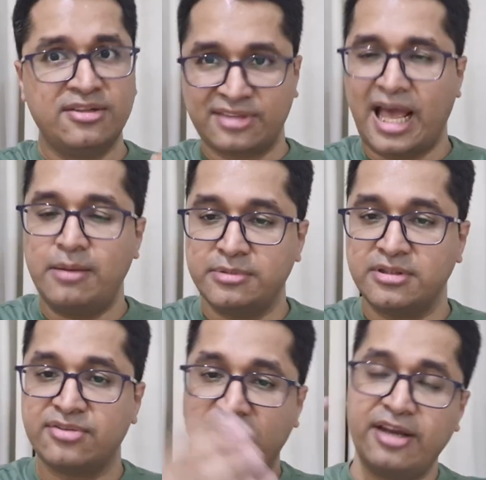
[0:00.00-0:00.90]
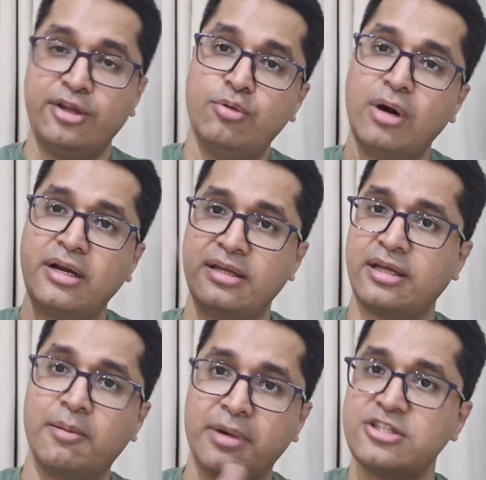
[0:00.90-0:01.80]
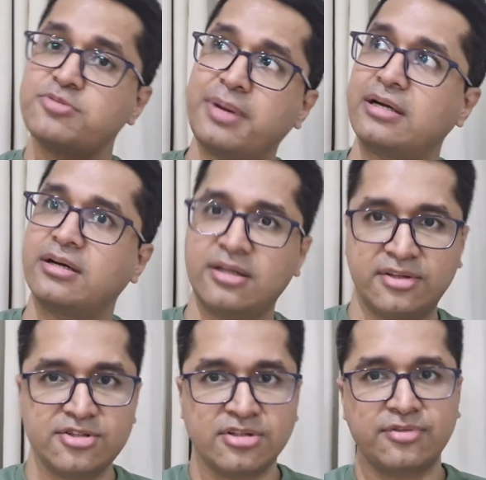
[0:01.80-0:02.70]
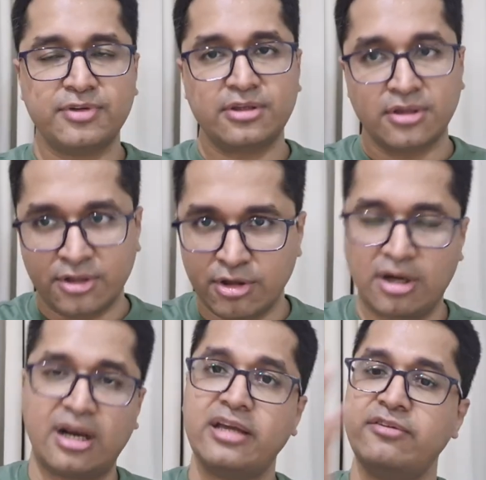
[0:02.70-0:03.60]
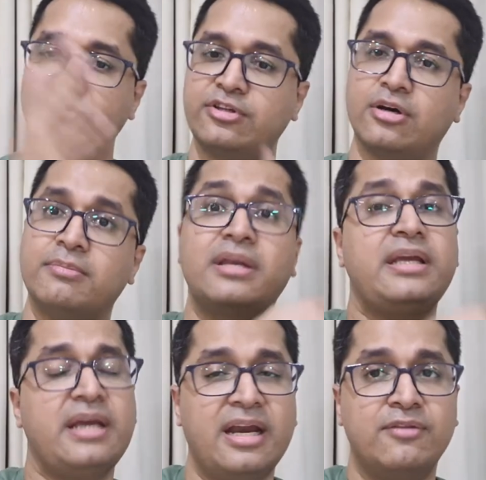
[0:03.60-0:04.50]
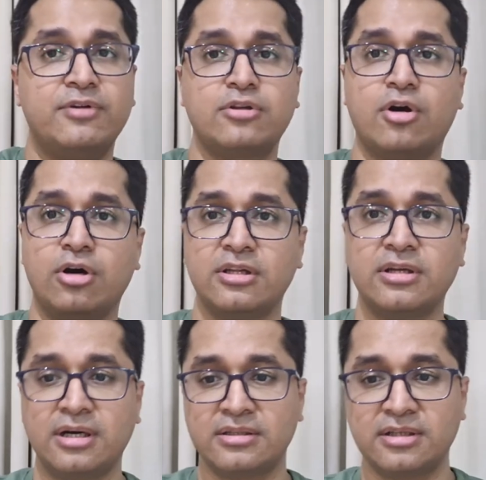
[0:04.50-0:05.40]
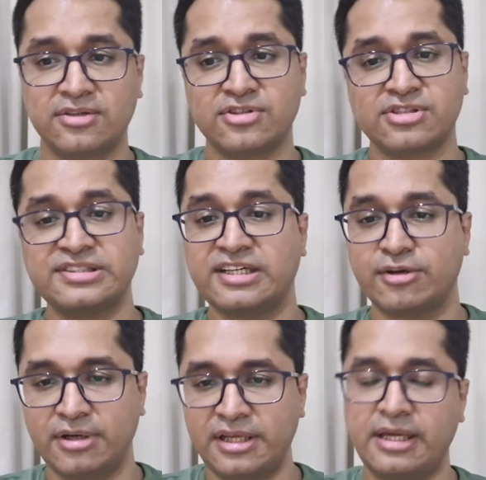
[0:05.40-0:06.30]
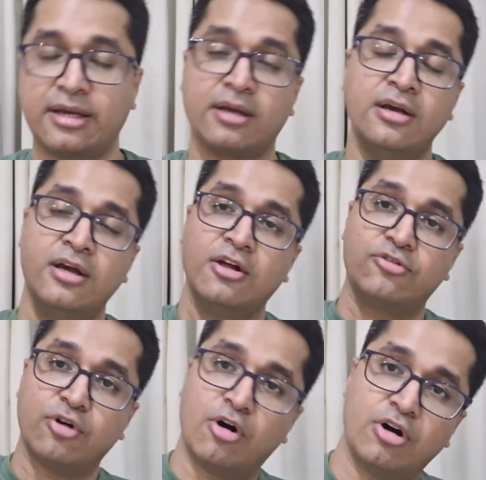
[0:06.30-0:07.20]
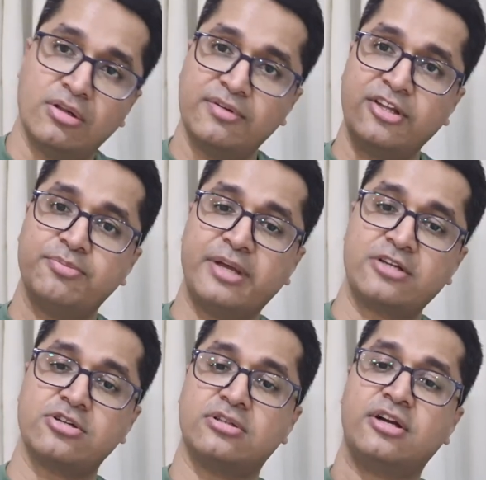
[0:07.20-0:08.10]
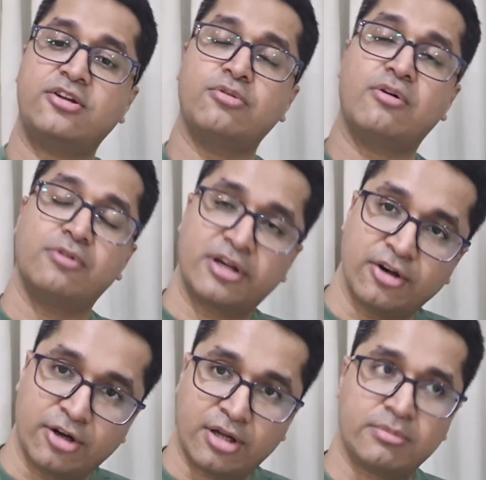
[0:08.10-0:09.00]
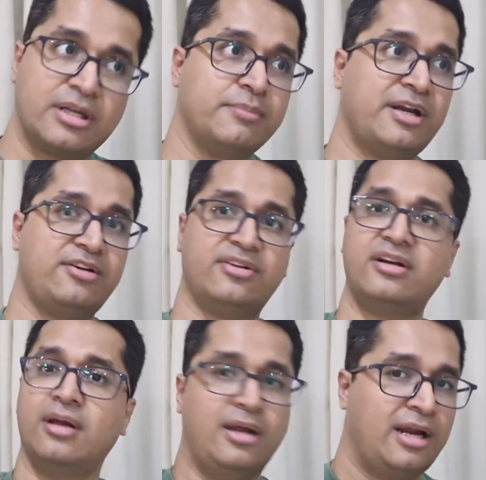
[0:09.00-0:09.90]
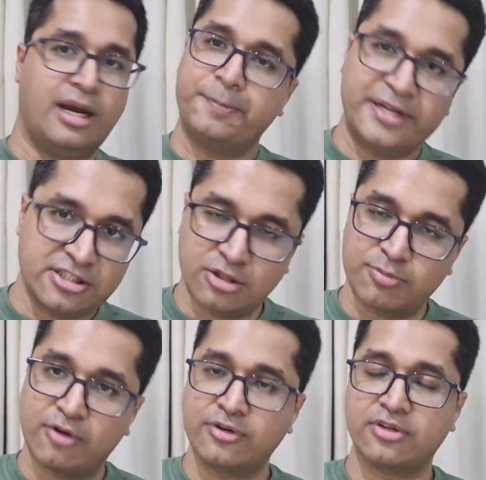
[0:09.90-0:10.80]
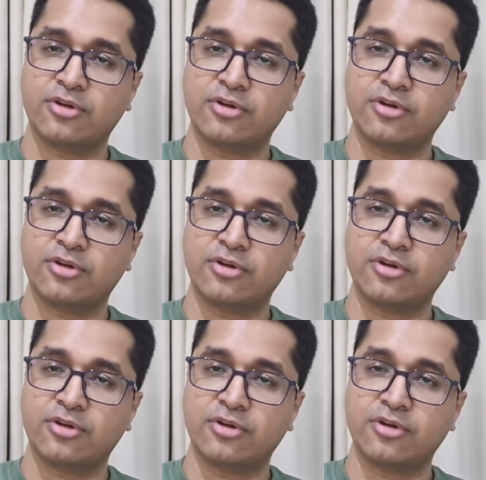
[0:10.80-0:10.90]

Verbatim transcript: scammers and you are taking much better decisions with your life with your money and with all the other decisions that you're taking so always make sure that you are working on your money mindset and paycheck to profit is